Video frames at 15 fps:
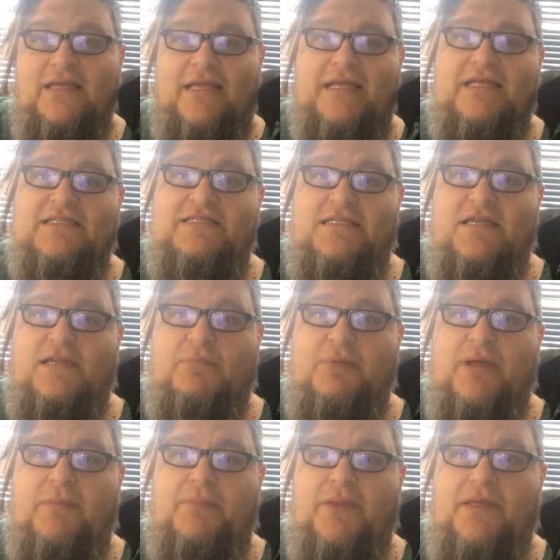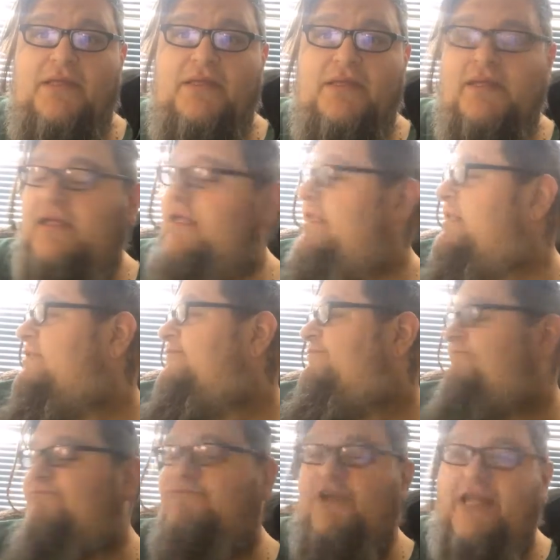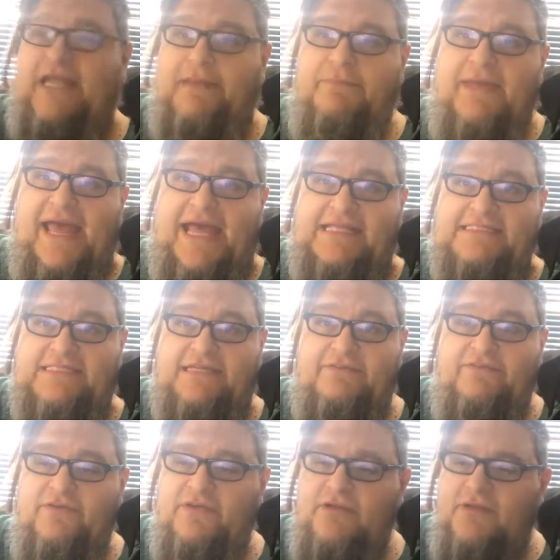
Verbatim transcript: Yeah, he's still a puppy, and he's freaking massive.